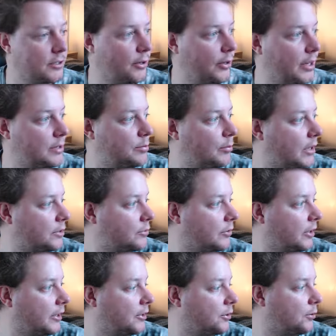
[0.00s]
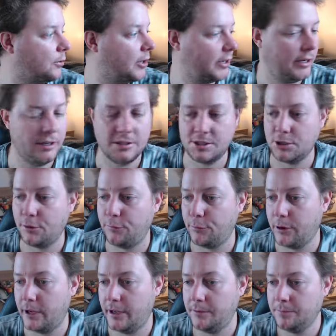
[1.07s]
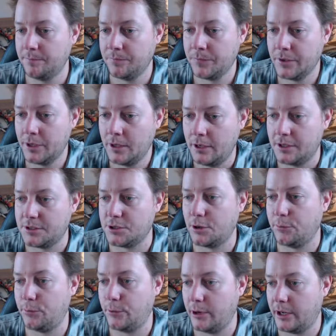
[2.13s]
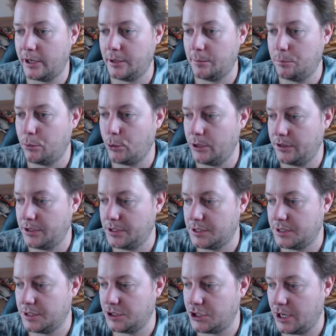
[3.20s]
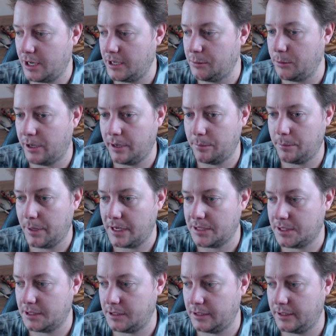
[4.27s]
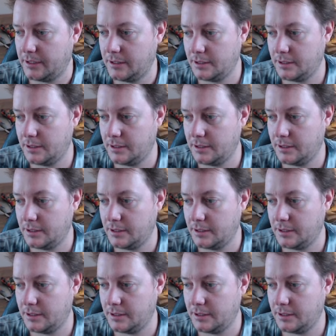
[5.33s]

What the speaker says: So that's really cool. Like in software I can point this dish anywhere basically.